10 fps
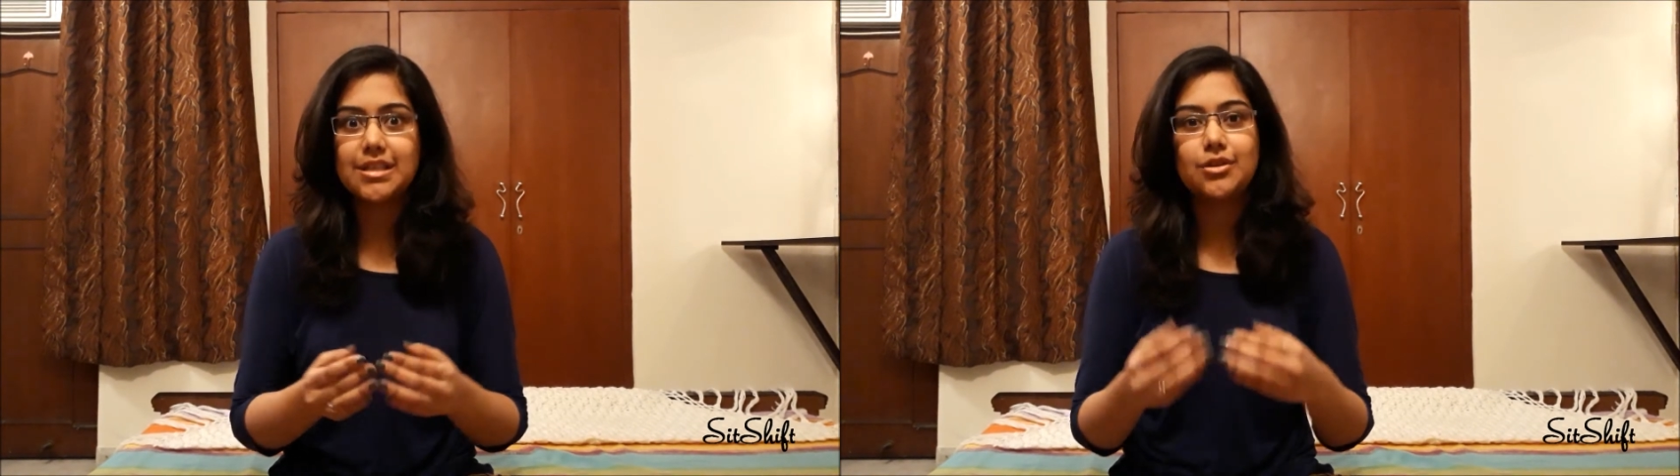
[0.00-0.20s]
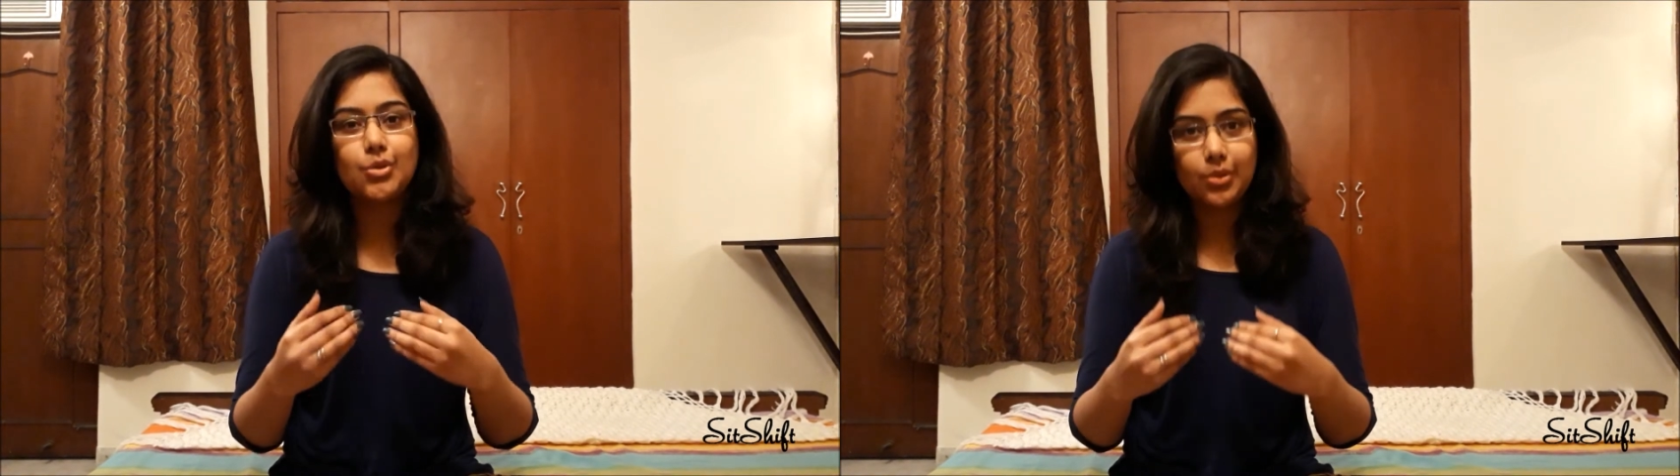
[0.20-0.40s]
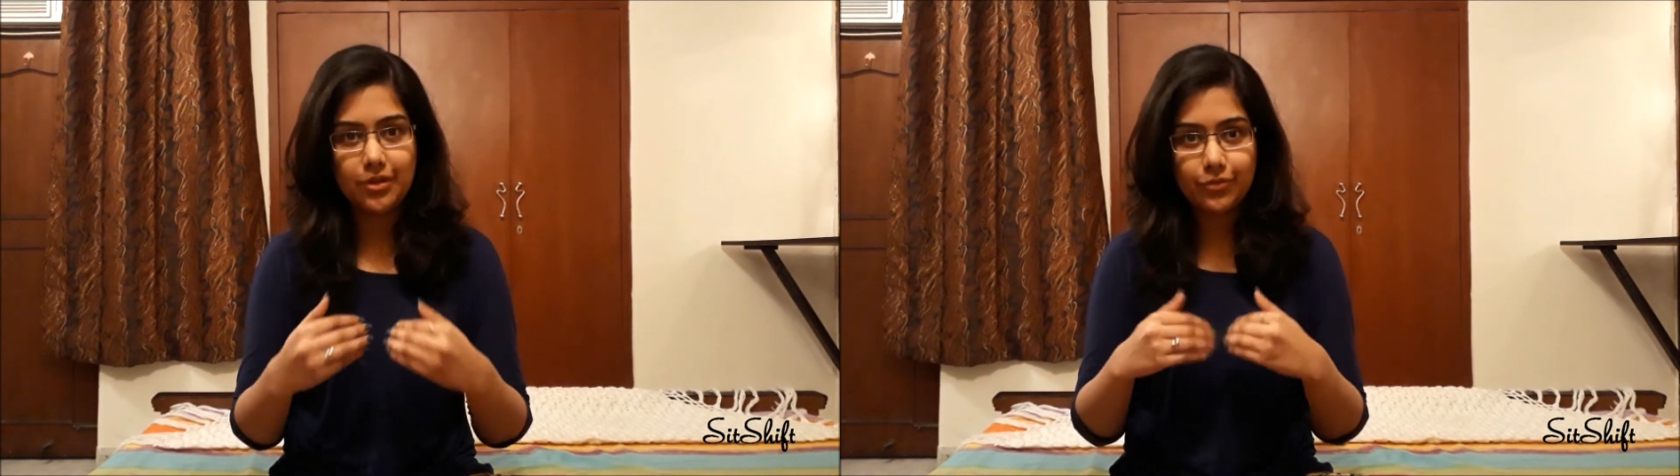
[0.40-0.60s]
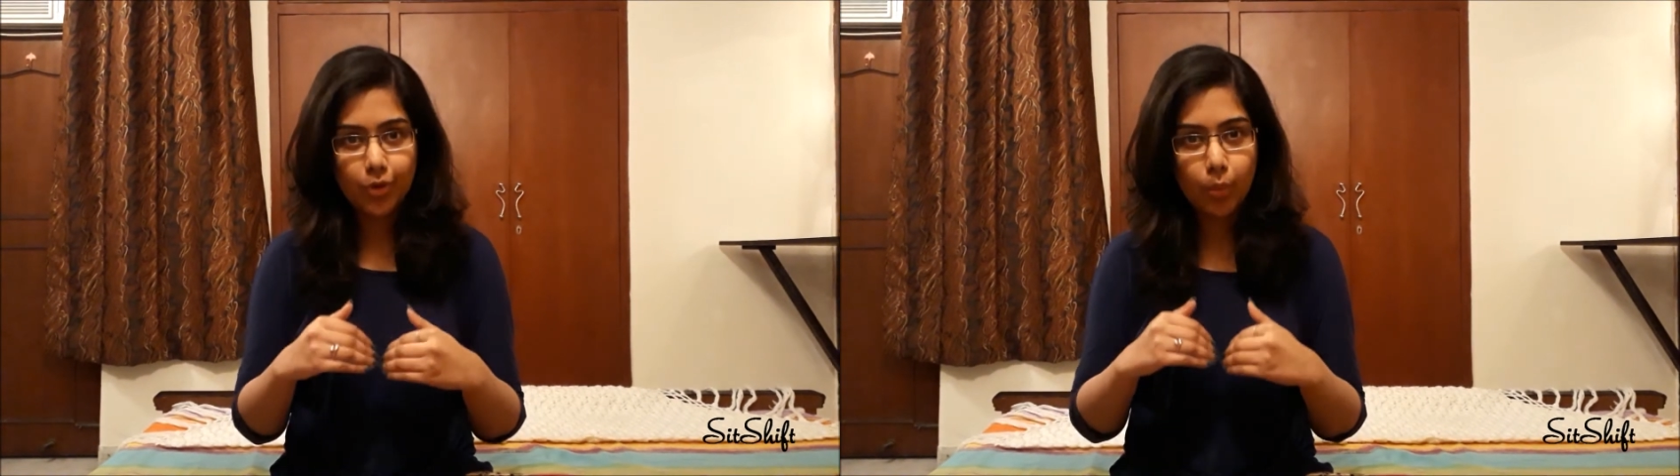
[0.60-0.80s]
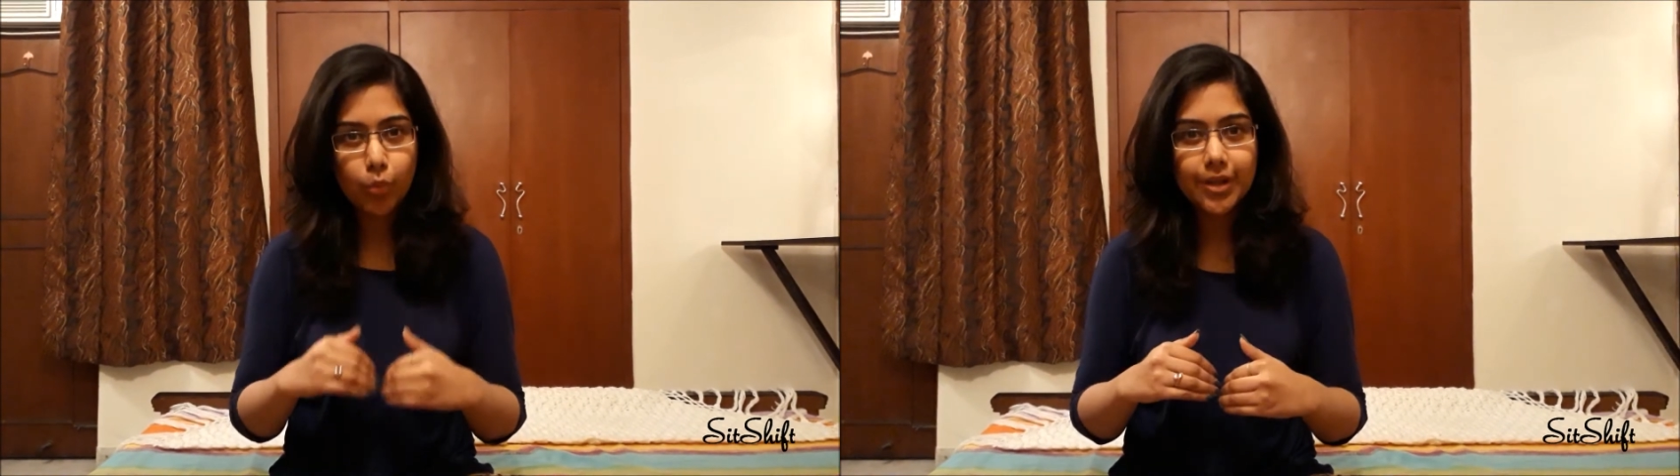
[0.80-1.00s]
is truly
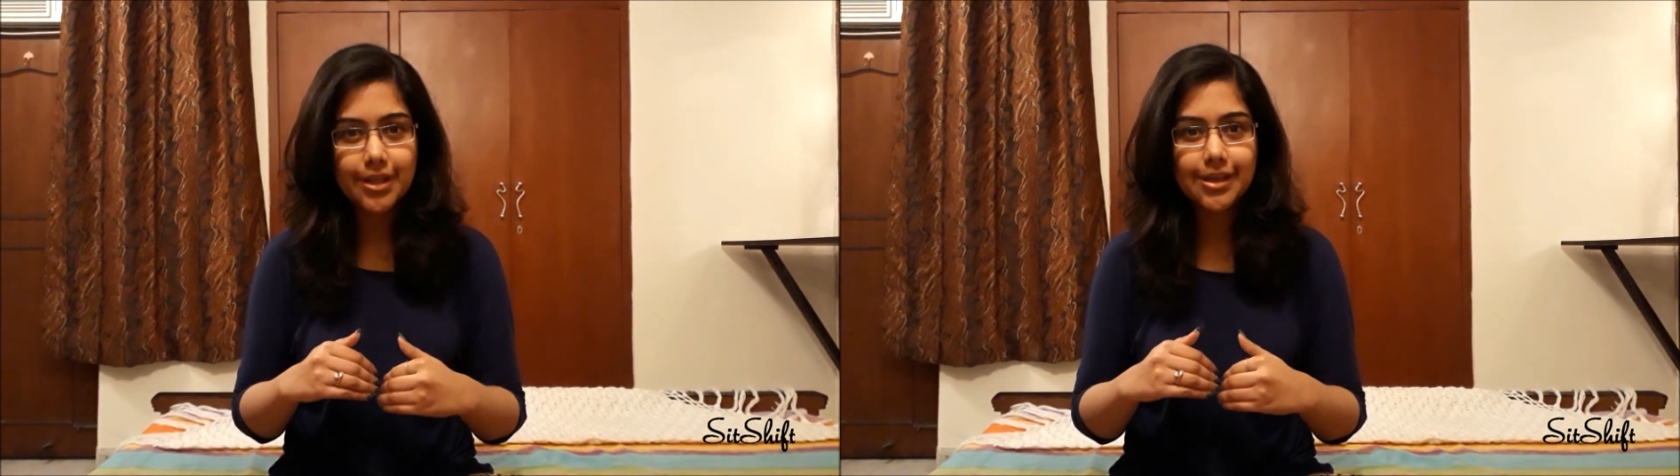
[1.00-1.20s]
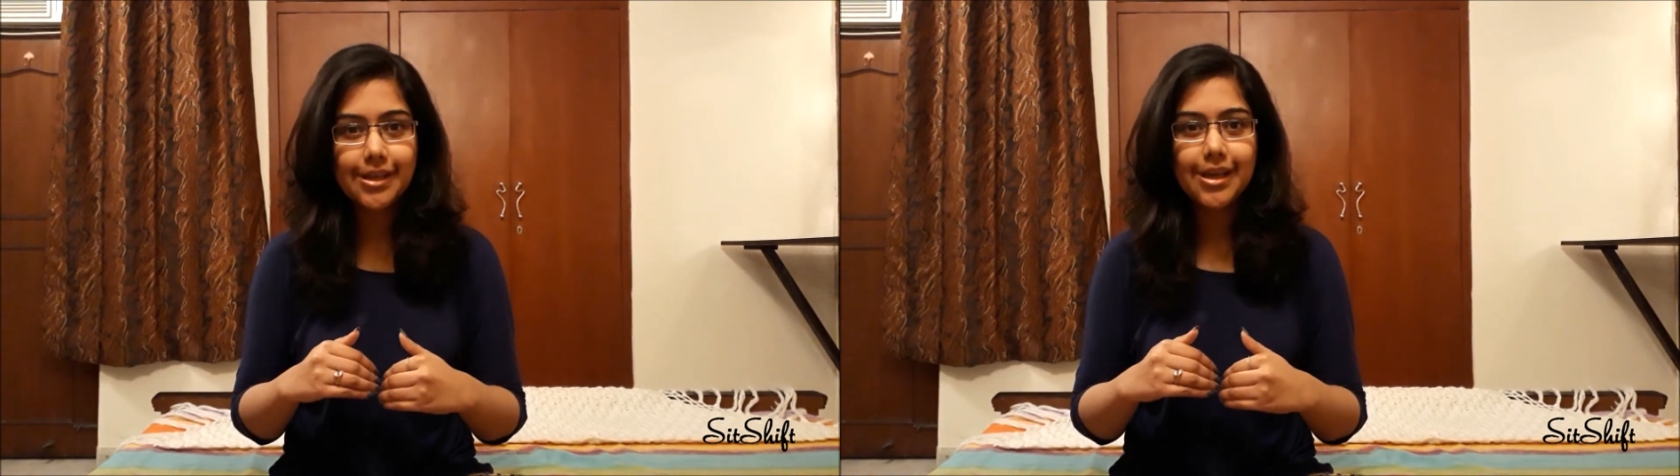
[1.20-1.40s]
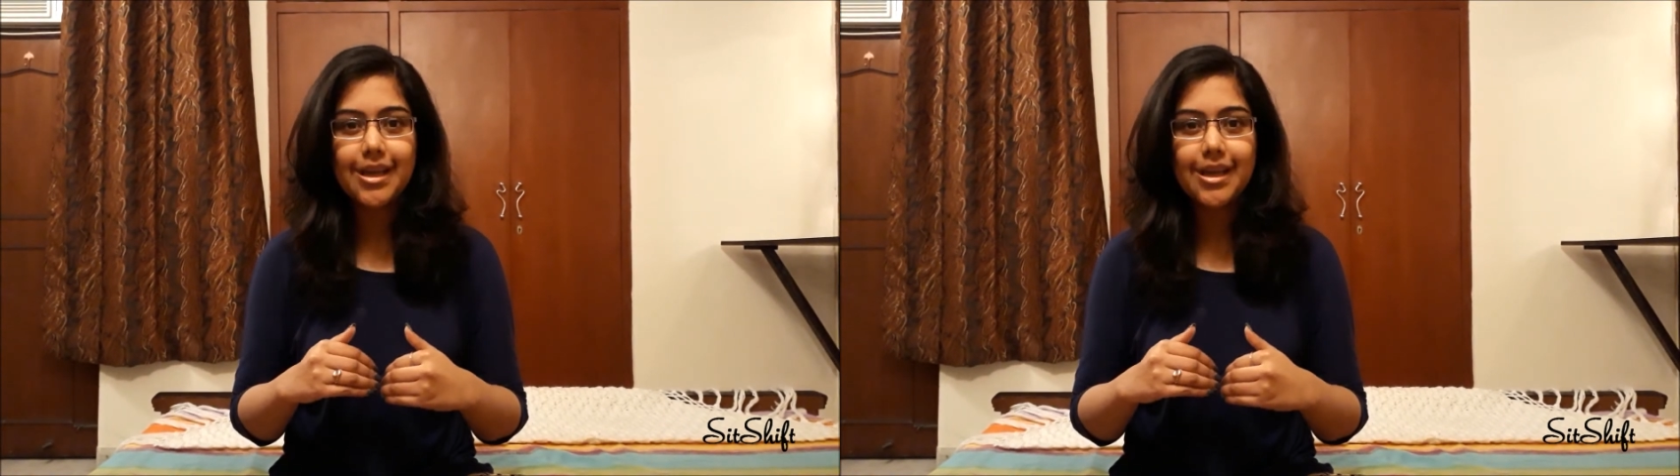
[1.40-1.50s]
from within